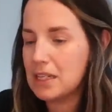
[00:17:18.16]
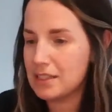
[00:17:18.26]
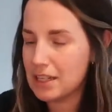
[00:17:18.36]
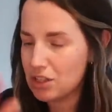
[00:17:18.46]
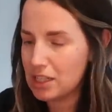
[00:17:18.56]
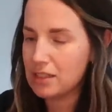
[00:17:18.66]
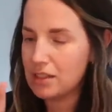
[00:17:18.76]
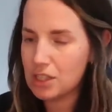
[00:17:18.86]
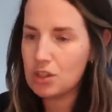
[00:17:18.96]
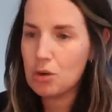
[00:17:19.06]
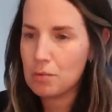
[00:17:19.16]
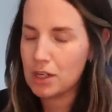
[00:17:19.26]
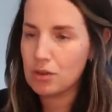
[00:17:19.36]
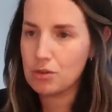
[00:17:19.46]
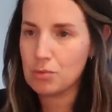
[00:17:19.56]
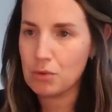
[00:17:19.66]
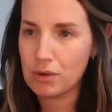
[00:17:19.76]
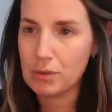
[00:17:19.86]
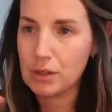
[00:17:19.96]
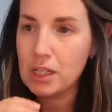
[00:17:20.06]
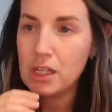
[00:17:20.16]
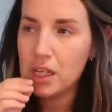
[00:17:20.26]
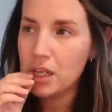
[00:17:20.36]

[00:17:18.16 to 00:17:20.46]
essentially, as like a top line, not to bore anyone,